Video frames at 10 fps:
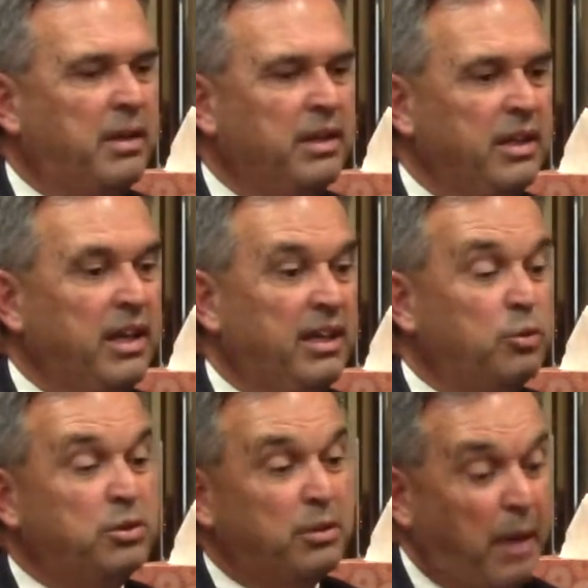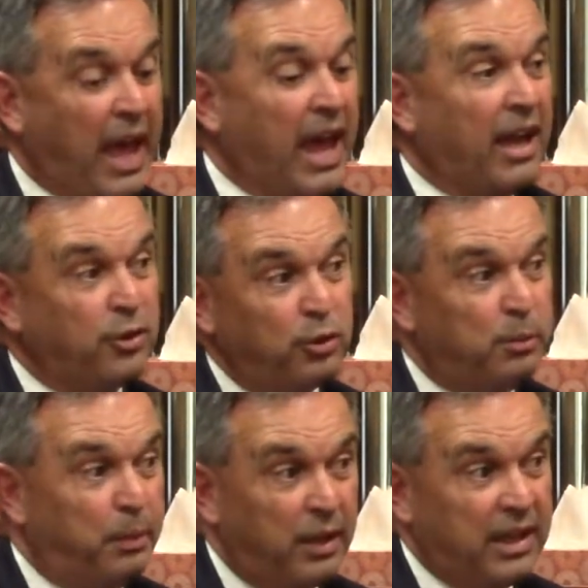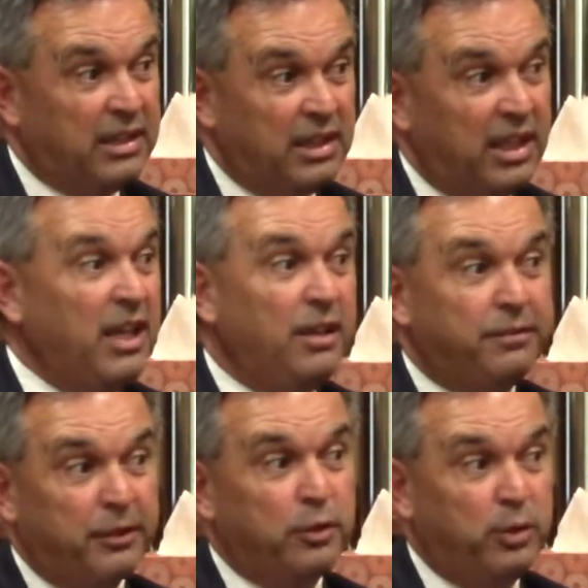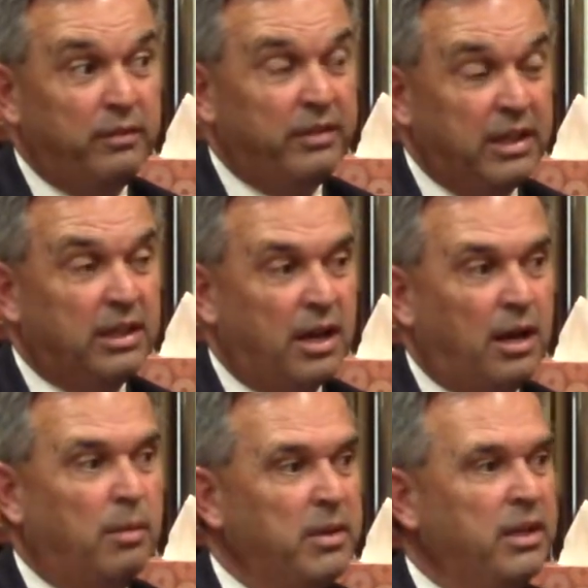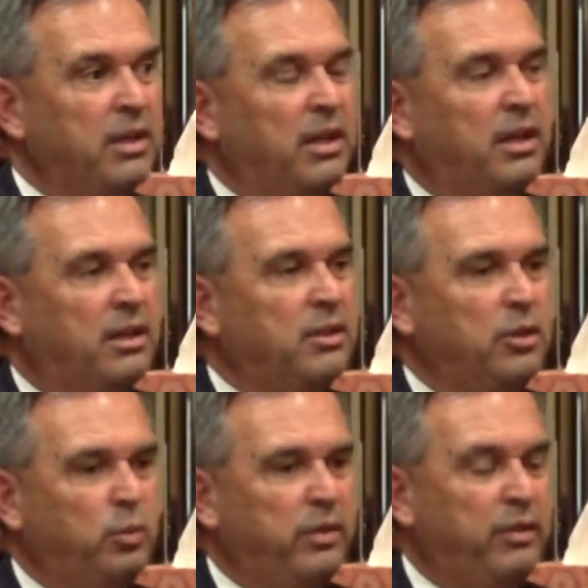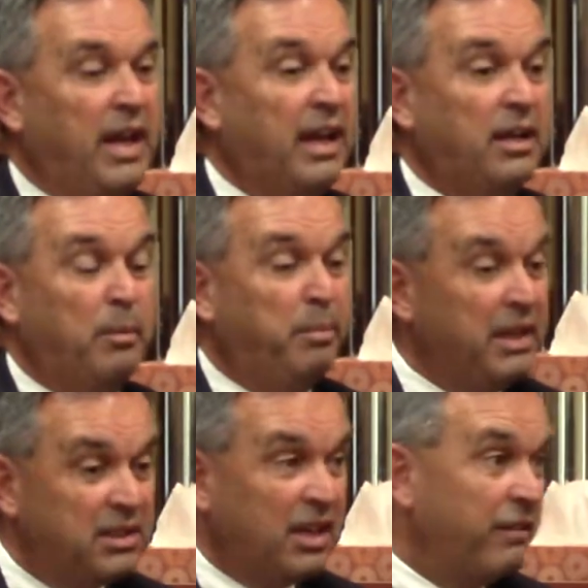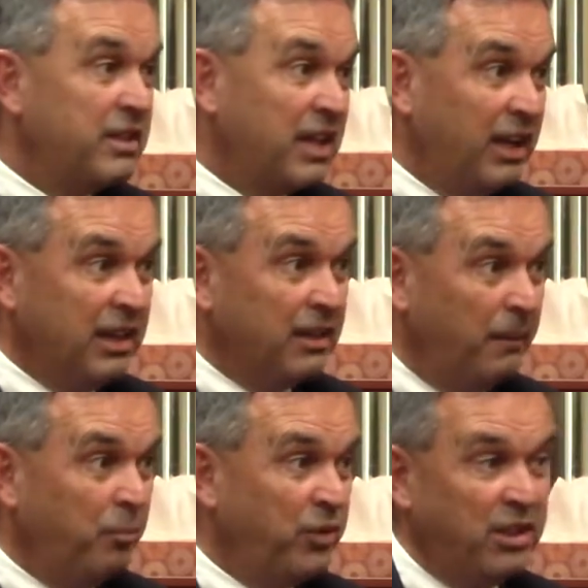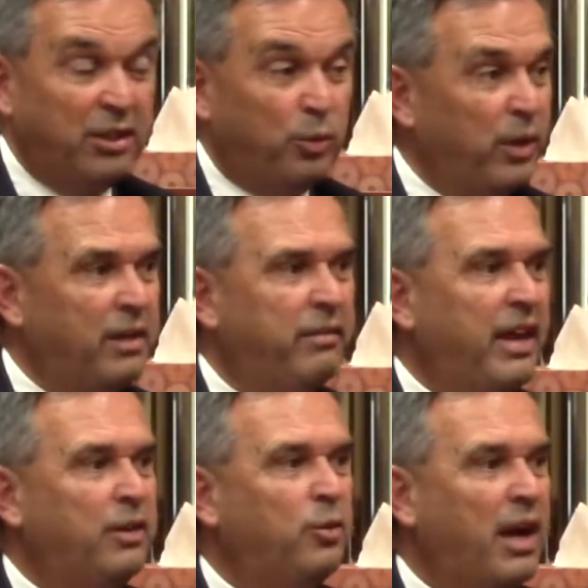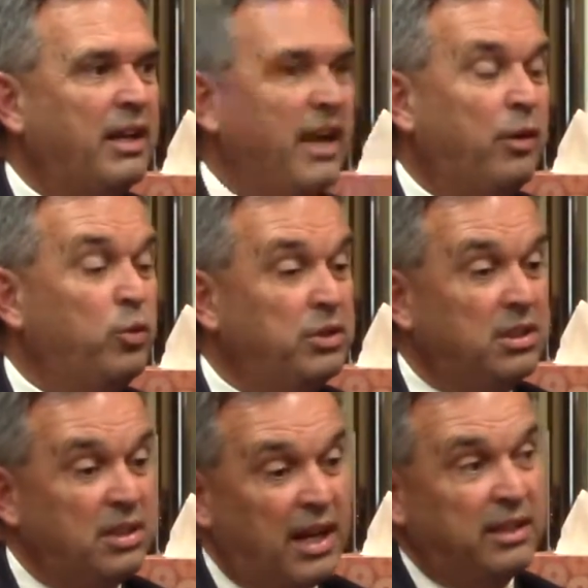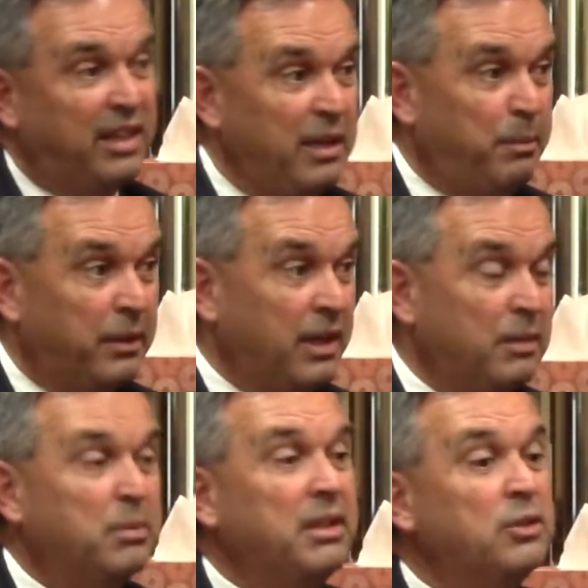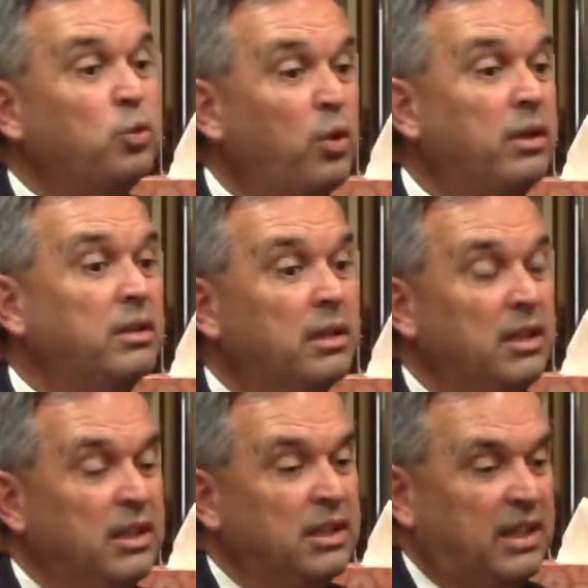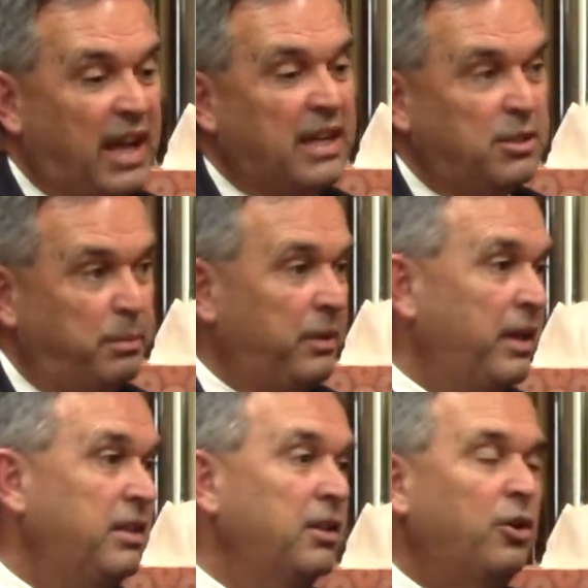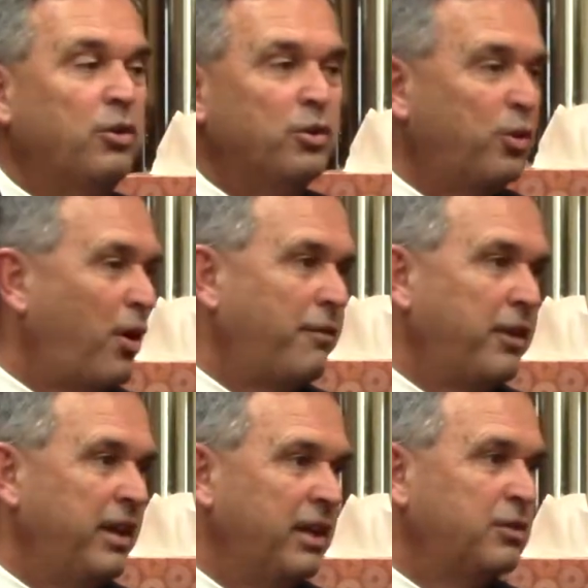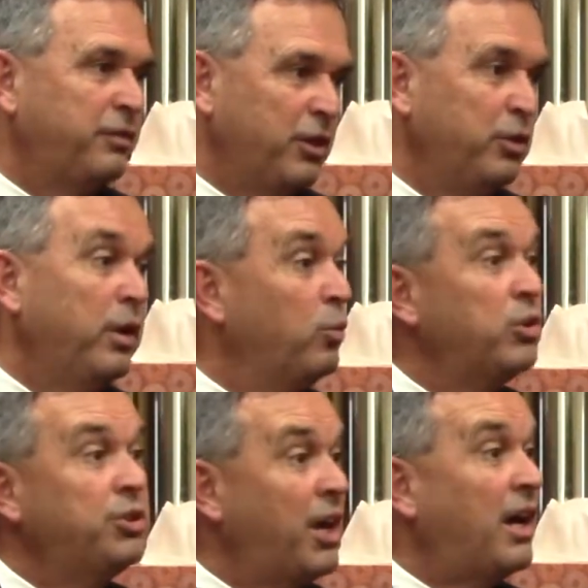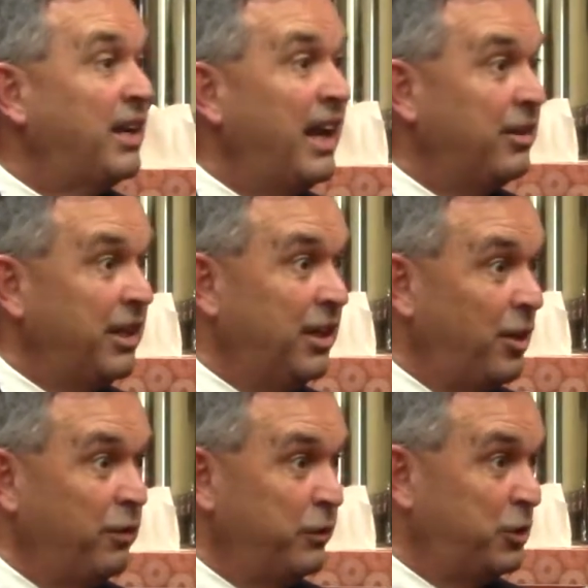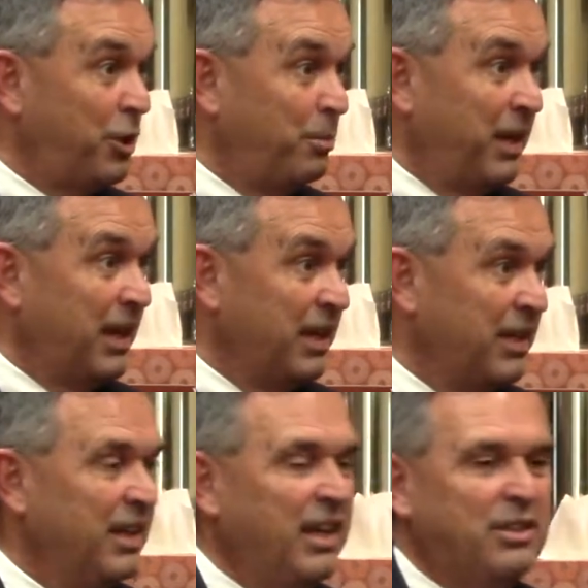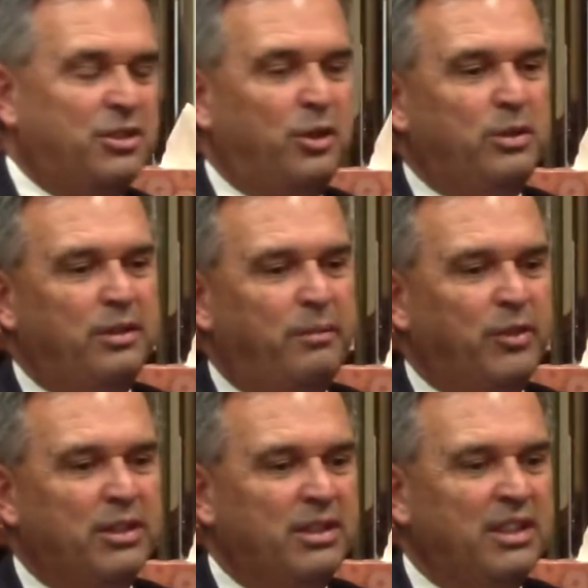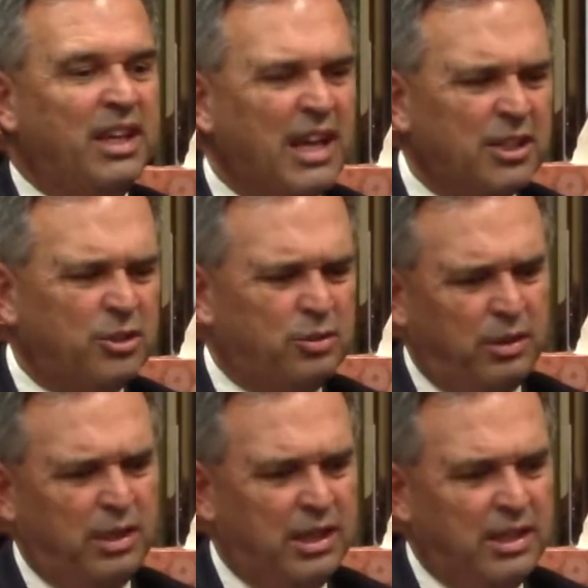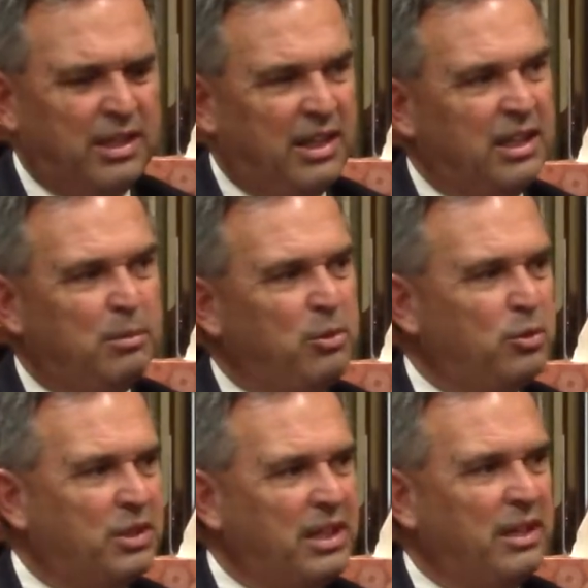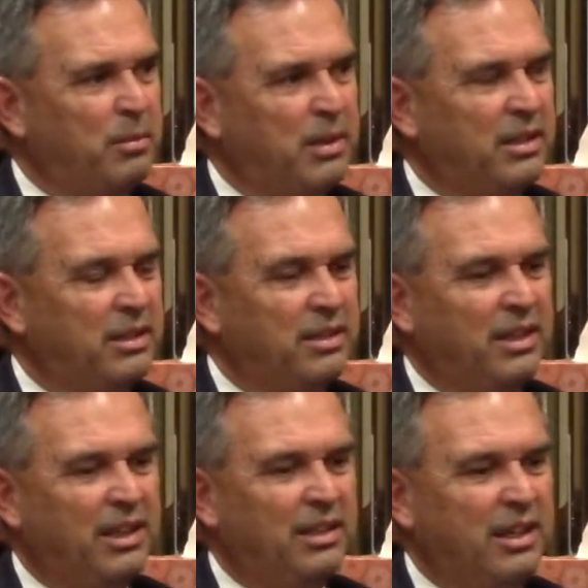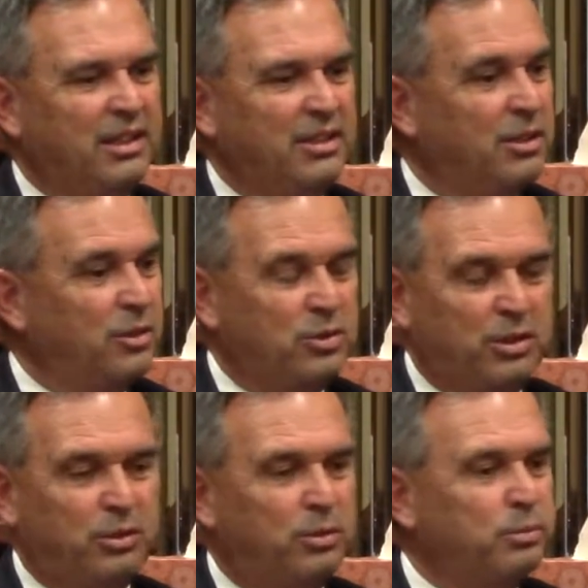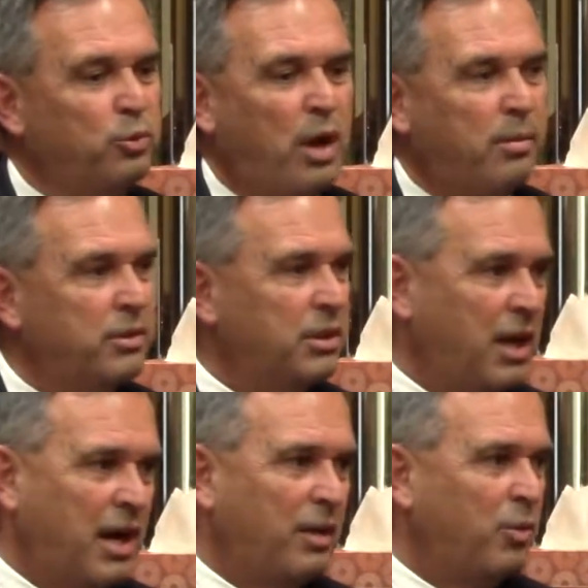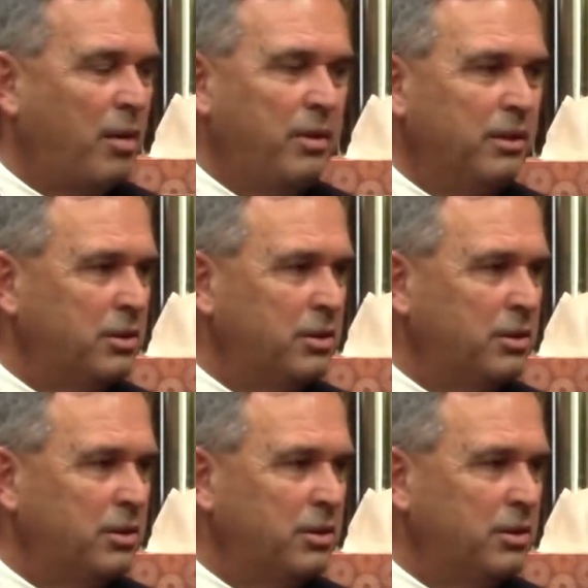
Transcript: And it was the actual plane that he flew in Vietnam. We've got a B-17 that they're renovating right now, which is not the plane, but it's one of the kinds of plane that Colonel Crawford Hicks flew and was shot down in over Germany. And so the history in the museum, and General Robert L.